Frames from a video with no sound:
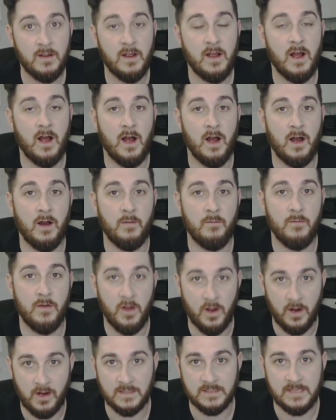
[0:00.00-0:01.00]
um,
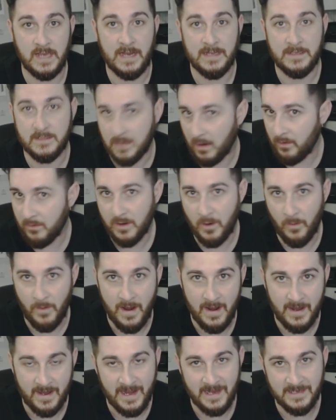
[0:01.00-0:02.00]
like I say, don't go
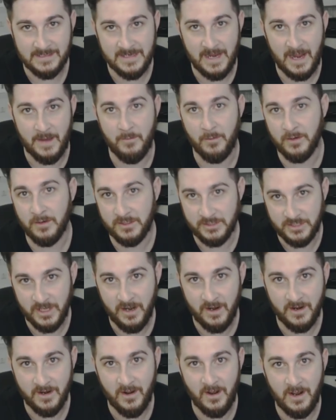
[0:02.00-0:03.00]
out and get his name on your
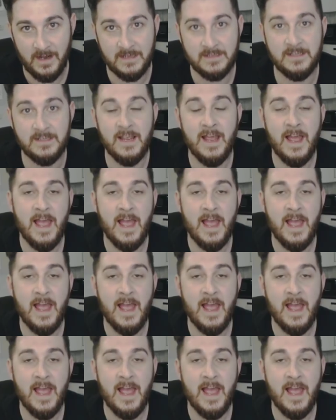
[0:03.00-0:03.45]
shirt, guys.